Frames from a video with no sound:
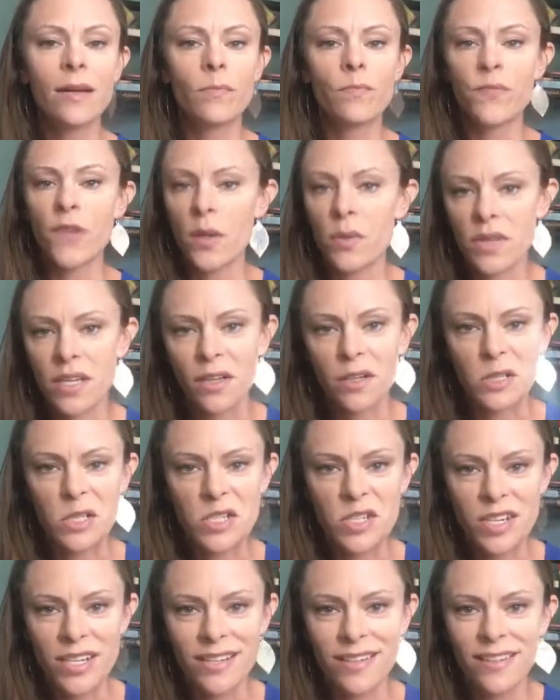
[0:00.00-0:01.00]
Not with Color
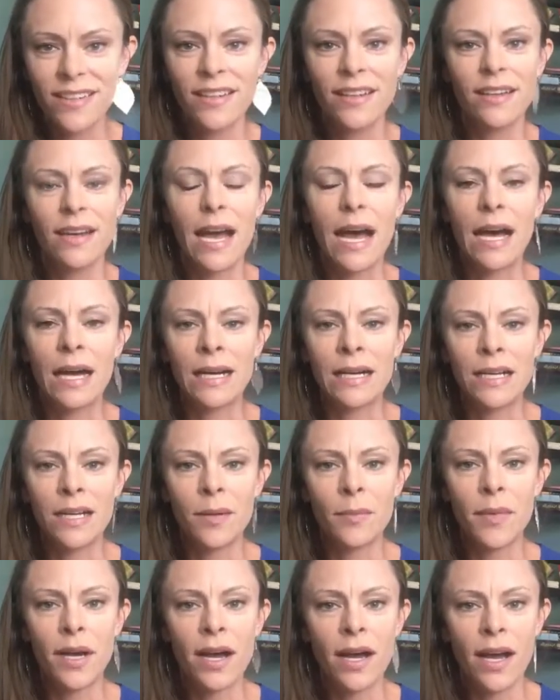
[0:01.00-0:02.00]
Street.
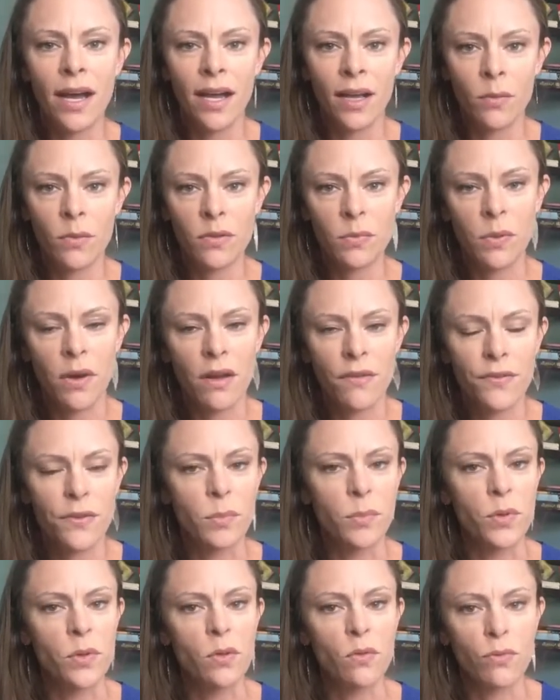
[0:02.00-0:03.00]
I was
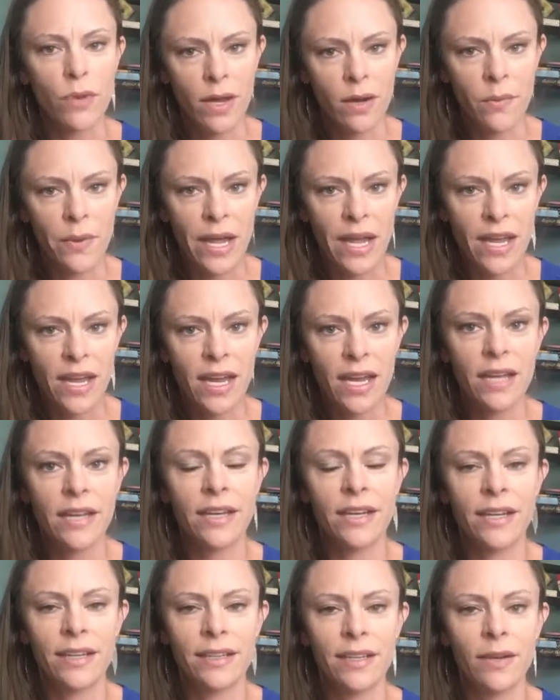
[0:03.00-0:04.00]
profitable right away,
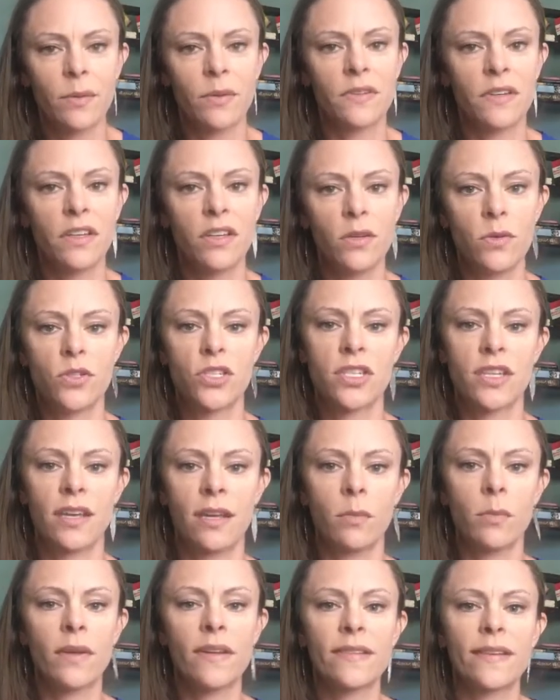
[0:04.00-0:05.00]
and that was a huge
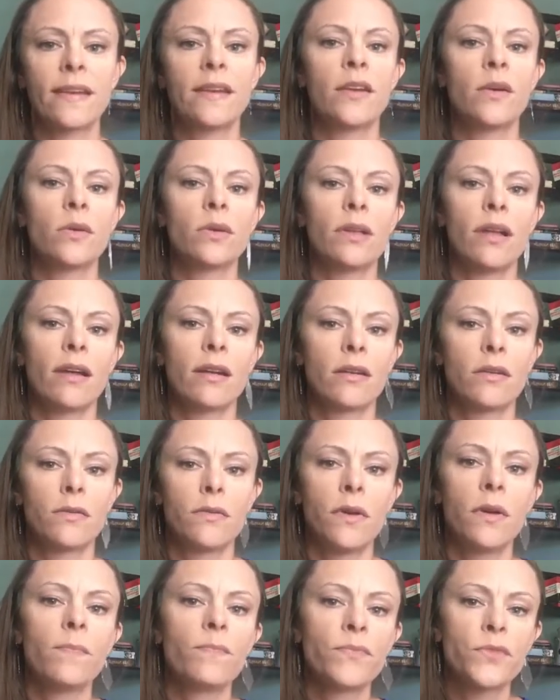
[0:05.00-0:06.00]
thing because I know a lot
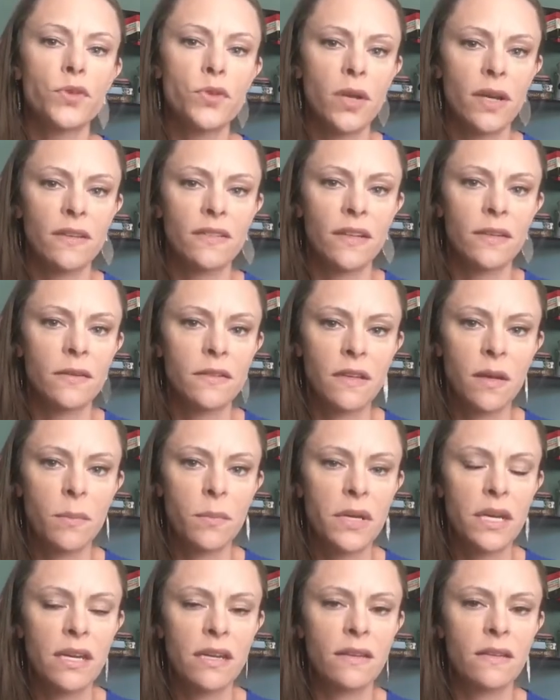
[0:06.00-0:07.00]
of direct sales
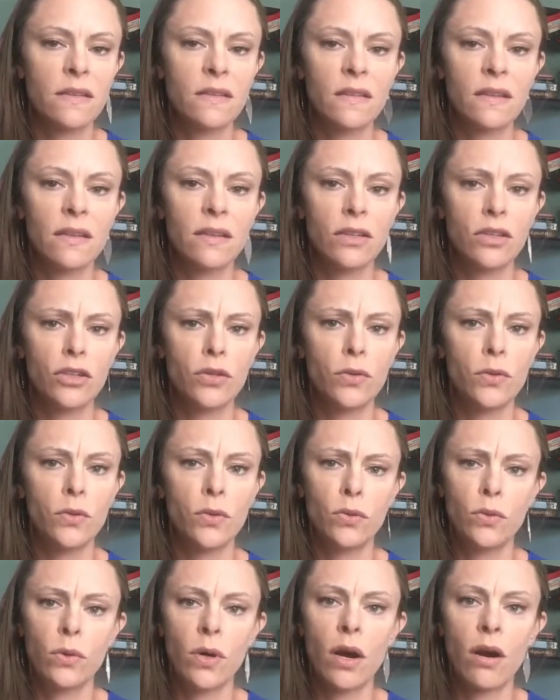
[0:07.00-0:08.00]
companies,
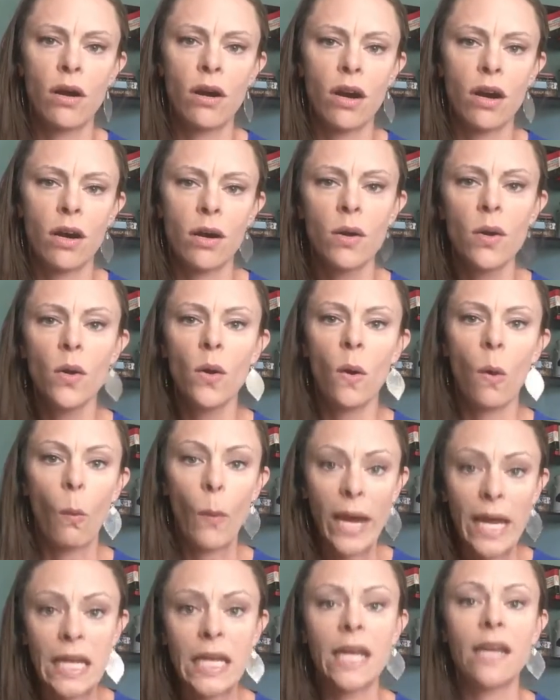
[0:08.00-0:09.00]
you are
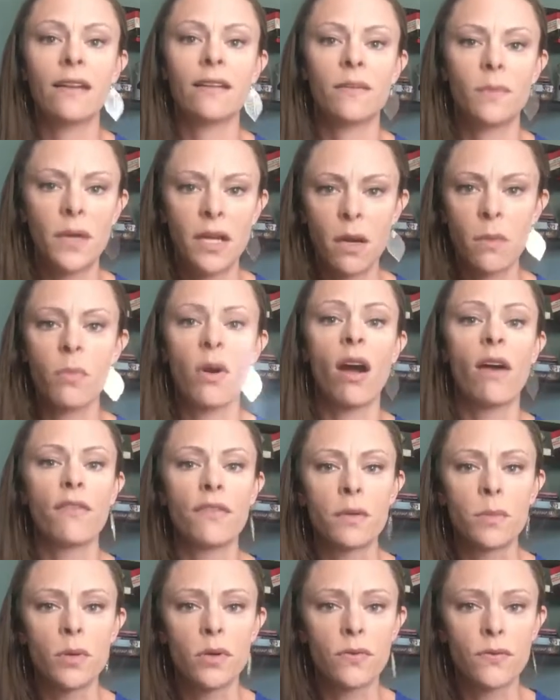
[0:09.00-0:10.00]
waiting to become
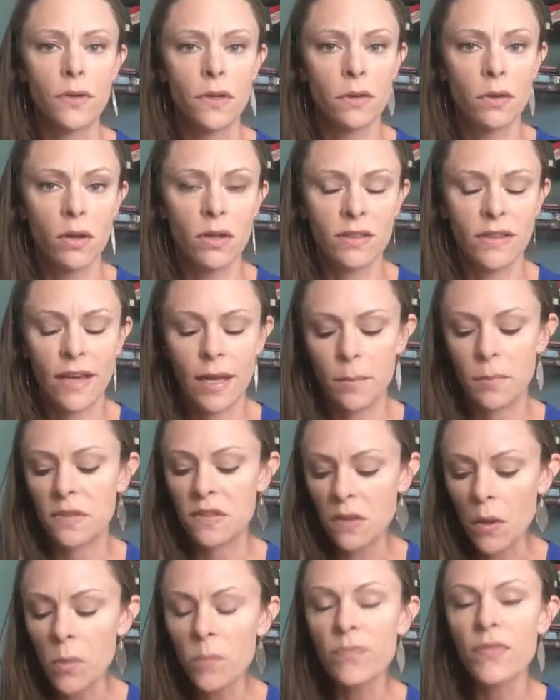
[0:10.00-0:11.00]
profitable for a long time.
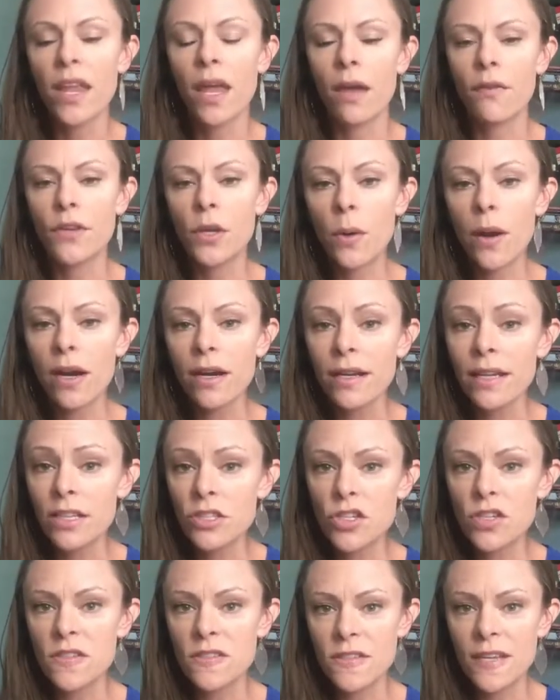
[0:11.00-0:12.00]
So if you are
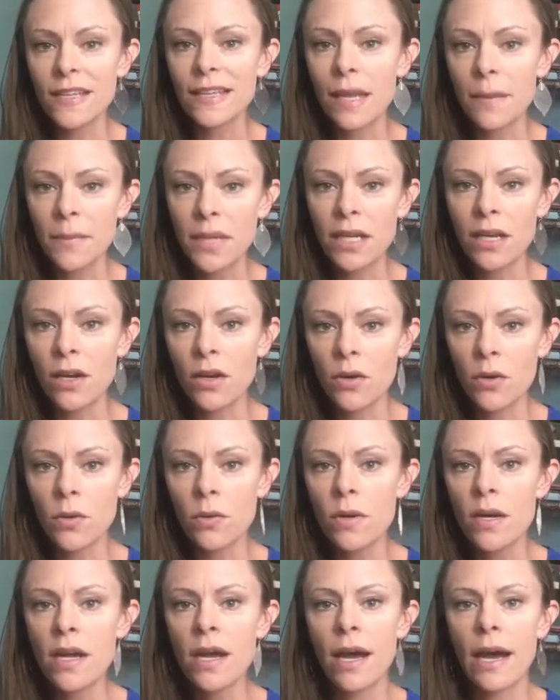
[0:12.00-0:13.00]
interested, let me
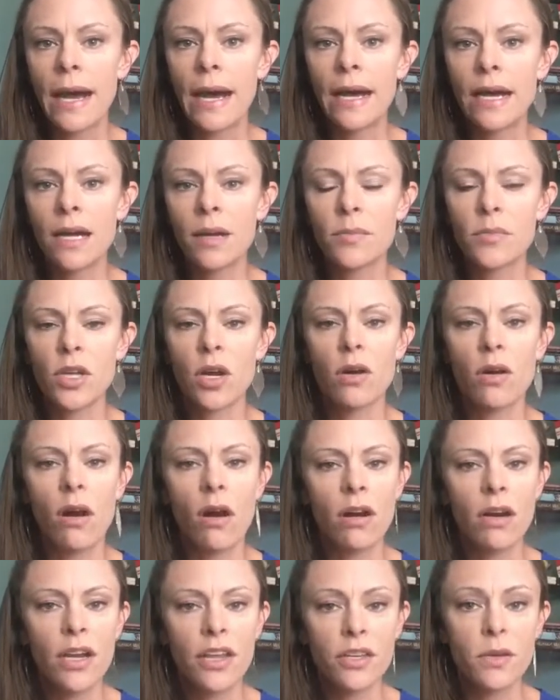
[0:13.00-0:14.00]
know. There
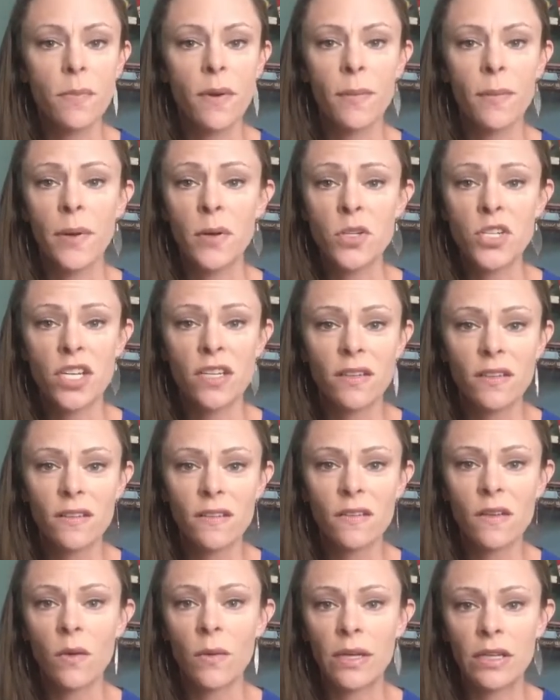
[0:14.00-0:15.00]
are other
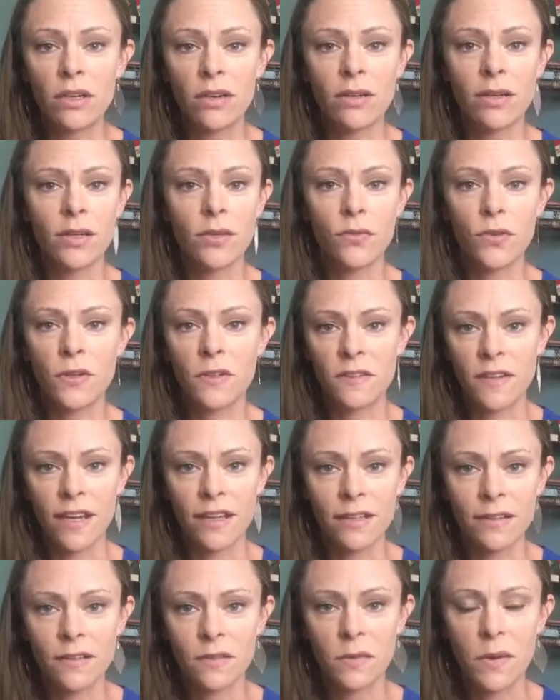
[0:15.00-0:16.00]
promotions going on for
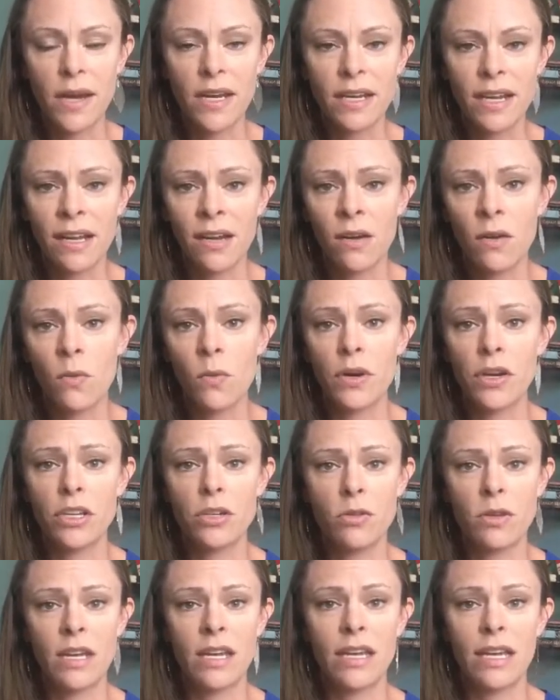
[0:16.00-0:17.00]
stylists right now where
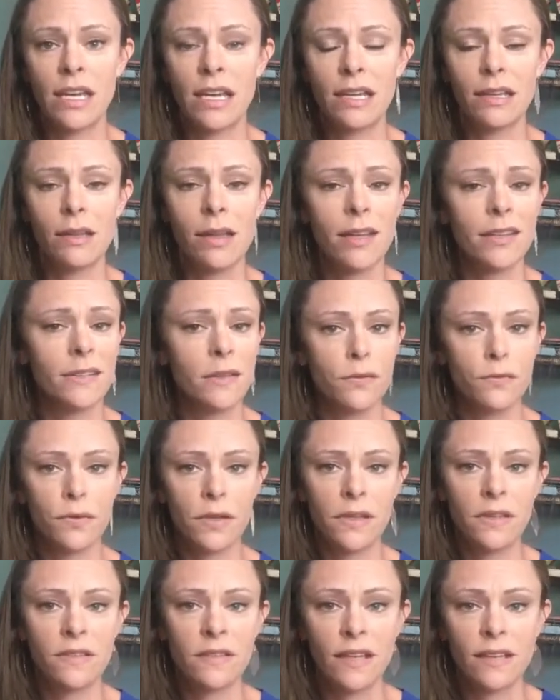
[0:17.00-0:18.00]
you can get lots of
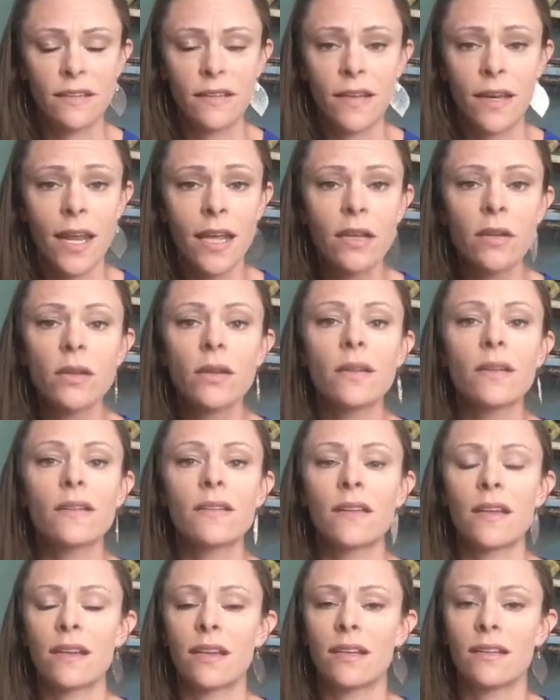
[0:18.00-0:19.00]
free sets of
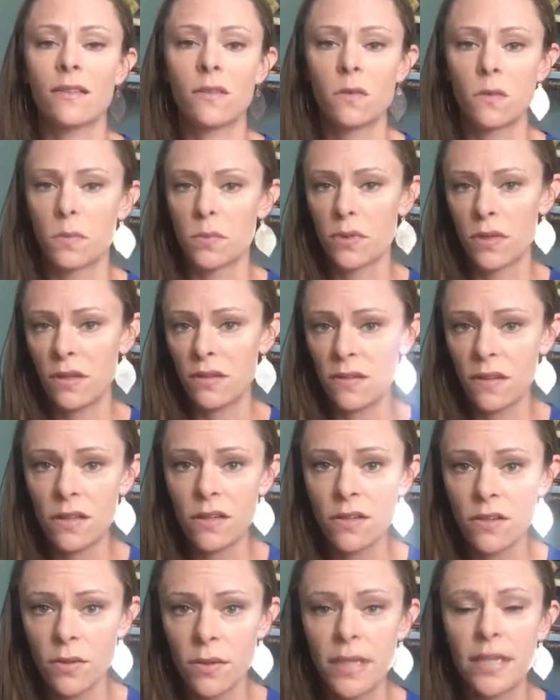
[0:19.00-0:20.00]
nails, and it's super easy
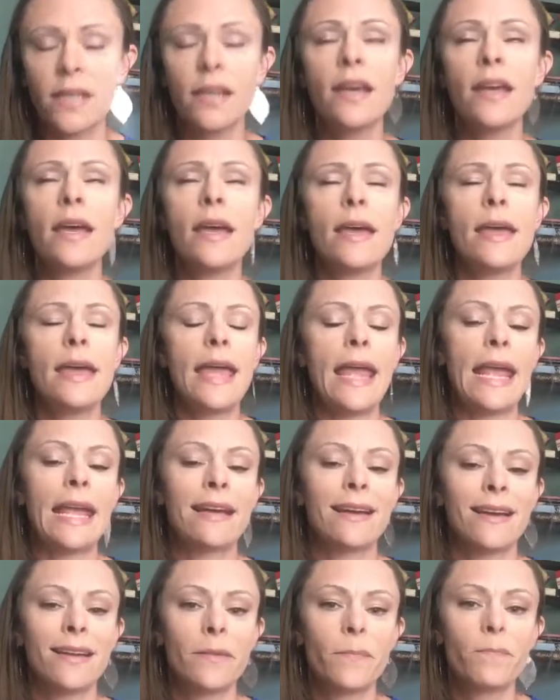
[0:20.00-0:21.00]
to do it.
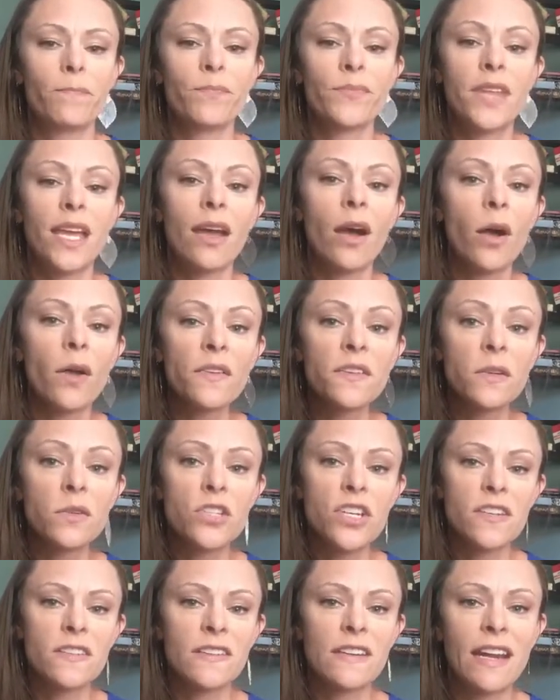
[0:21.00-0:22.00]
And they also
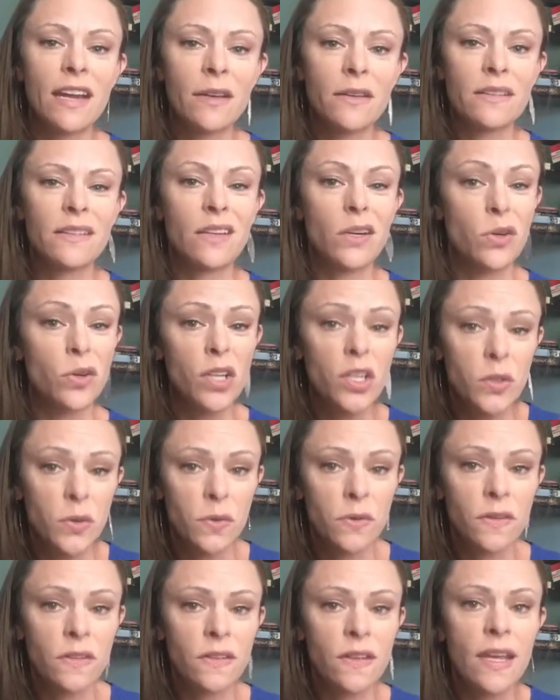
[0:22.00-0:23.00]
just announced a
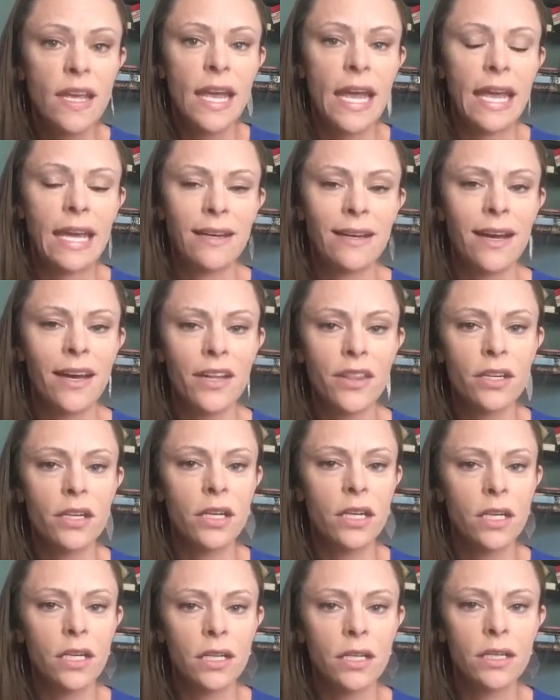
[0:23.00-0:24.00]
cruise and
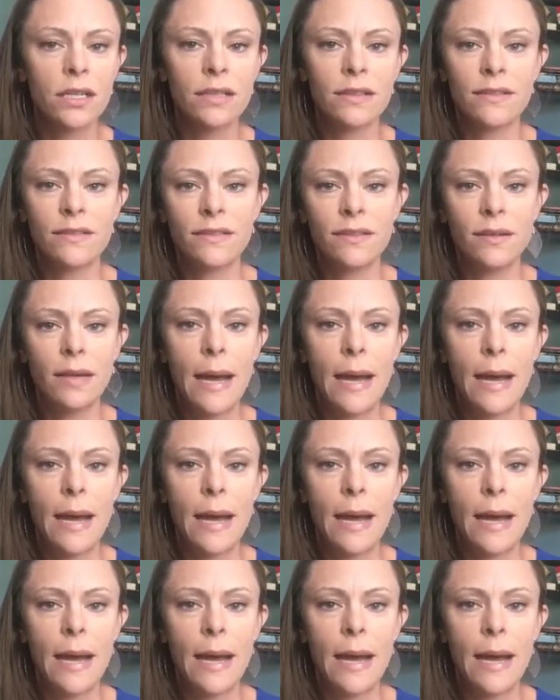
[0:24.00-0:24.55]
other